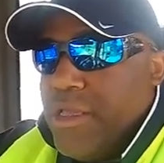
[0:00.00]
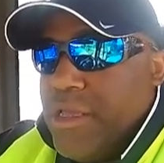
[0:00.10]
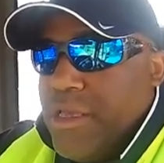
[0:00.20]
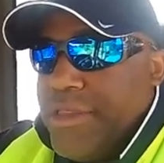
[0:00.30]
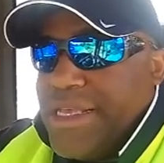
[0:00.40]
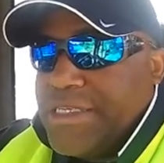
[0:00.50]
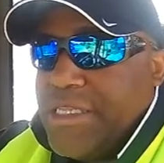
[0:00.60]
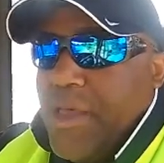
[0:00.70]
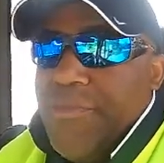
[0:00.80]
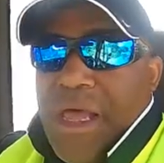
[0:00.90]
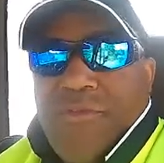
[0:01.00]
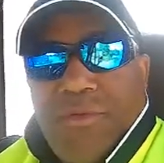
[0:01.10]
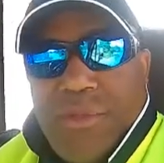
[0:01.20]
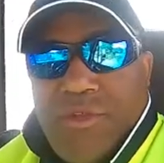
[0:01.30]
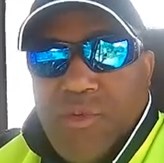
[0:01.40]
uh, that stepped out
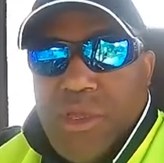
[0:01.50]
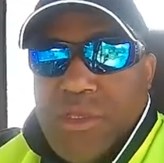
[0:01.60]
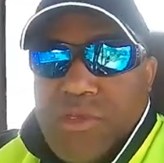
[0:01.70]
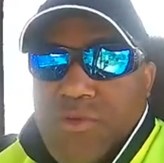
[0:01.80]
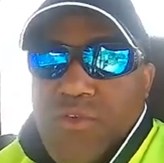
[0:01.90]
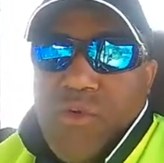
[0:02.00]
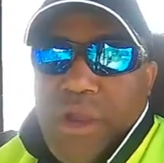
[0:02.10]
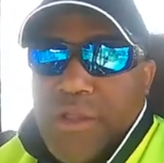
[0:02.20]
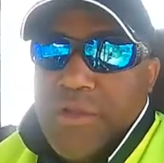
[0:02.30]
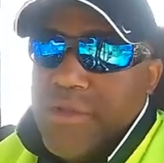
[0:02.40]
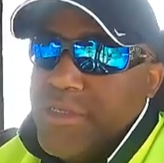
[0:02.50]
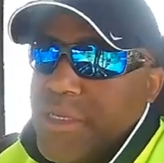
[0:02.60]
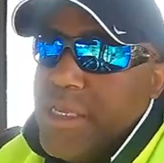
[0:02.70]
from between two trailers,